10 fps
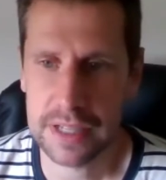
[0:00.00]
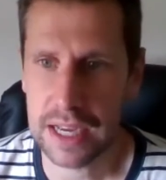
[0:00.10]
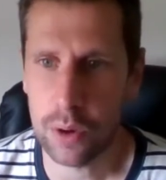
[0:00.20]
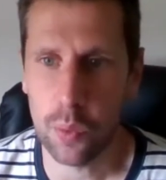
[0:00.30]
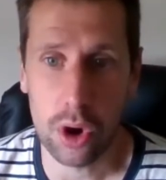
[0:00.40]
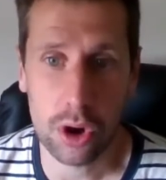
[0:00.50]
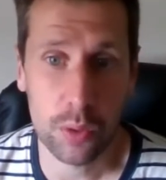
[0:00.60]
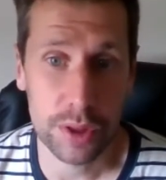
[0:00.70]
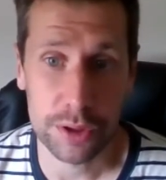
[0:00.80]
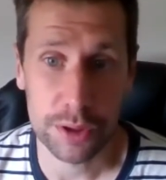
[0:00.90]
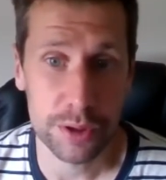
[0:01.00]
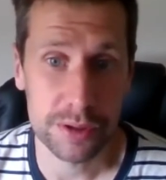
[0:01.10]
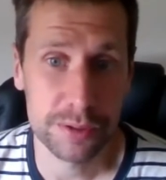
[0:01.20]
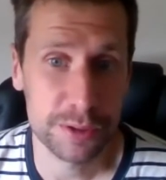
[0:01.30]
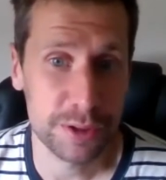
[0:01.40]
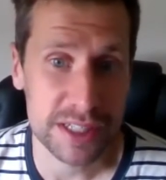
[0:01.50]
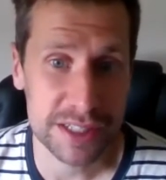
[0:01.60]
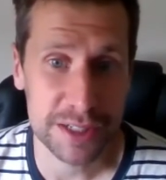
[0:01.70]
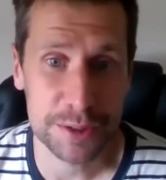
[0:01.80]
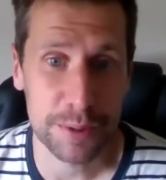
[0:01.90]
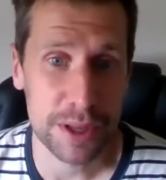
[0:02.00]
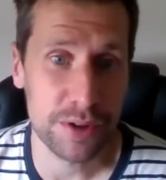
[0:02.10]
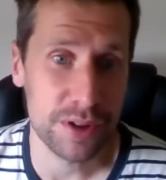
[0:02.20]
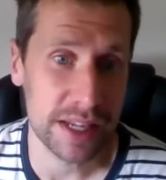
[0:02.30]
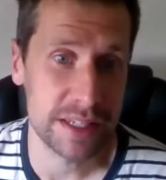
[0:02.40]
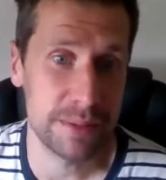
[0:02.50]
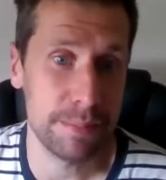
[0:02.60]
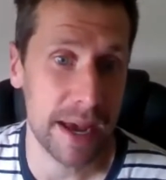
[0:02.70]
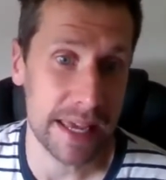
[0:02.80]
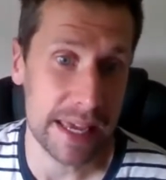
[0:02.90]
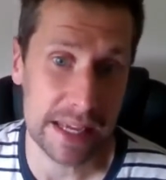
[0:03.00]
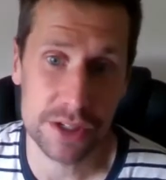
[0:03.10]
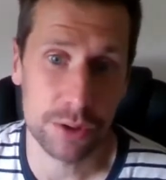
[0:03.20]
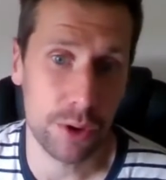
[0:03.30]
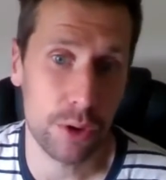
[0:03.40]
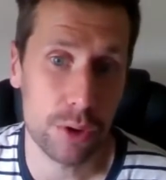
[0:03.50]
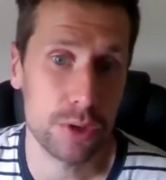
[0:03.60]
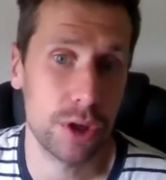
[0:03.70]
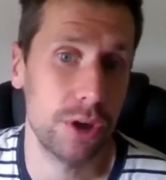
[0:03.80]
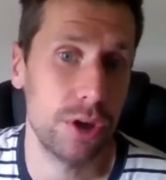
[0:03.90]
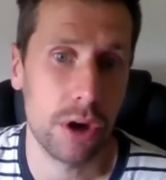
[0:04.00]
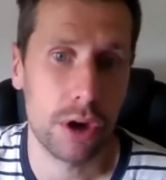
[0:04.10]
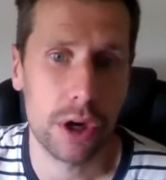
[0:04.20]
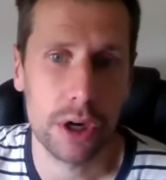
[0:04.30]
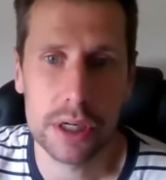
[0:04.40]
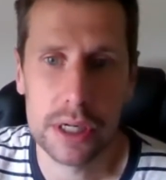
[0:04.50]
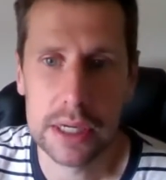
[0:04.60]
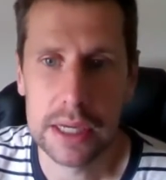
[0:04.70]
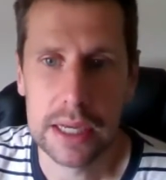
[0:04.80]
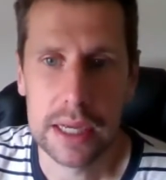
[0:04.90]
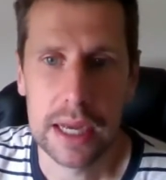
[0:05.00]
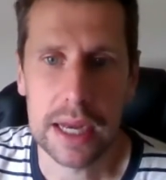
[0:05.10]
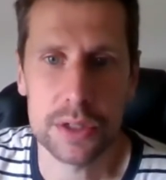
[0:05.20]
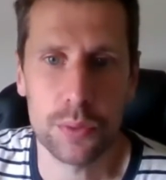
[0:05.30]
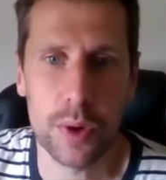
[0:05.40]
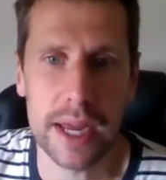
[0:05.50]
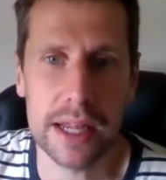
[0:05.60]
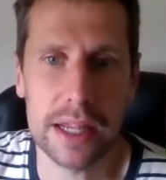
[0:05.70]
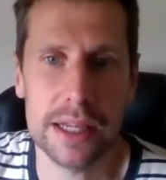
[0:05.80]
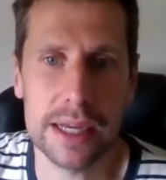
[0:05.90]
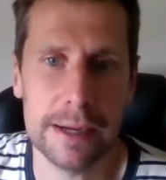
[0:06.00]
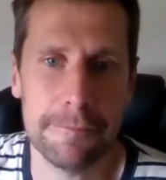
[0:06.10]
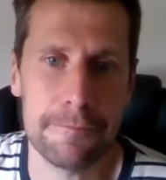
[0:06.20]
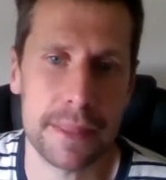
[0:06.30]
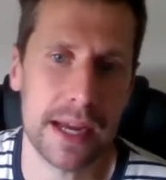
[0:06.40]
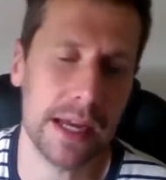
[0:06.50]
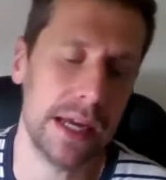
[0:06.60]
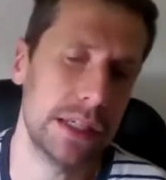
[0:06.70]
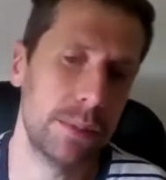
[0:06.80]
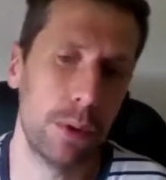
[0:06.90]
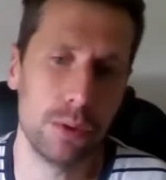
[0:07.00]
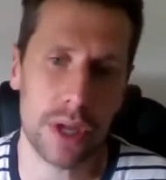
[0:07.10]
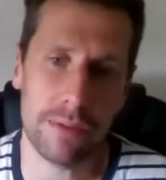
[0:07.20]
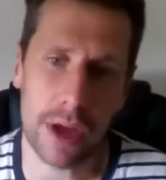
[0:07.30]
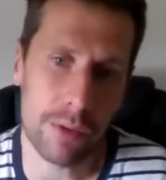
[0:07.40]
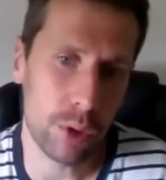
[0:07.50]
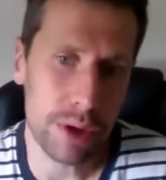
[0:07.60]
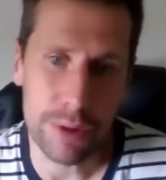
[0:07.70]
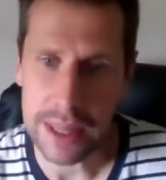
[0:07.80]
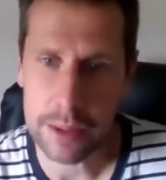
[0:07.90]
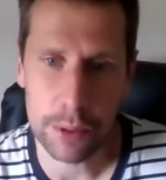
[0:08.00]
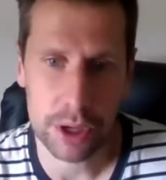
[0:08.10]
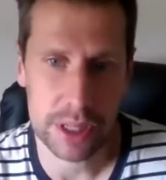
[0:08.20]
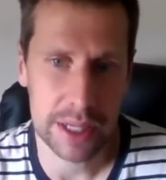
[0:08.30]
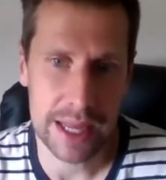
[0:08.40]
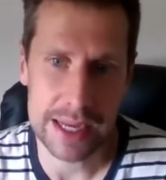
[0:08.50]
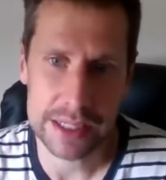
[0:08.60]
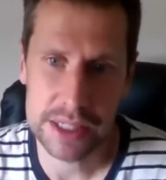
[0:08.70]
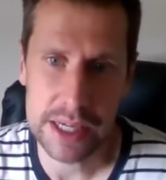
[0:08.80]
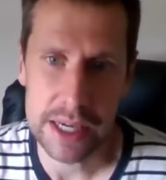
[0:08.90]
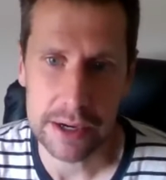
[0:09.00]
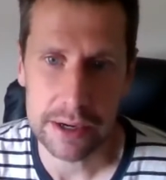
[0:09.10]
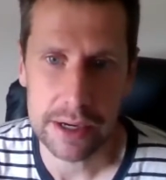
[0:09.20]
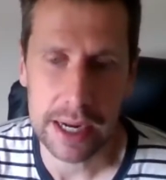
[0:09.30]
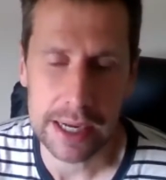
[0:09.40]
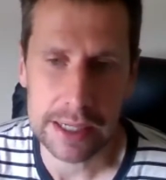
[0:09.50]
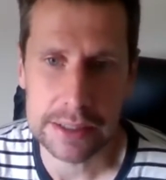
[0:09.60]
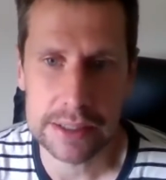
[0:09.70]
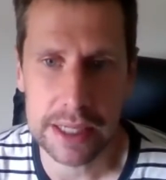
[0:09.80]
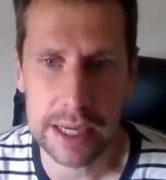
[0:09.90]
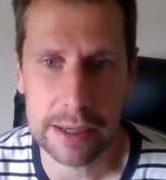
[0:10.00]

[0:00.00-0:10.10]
walk with other Christians, whether it's my age or those who are younger as well. I suppose I've only written the book in the last year, and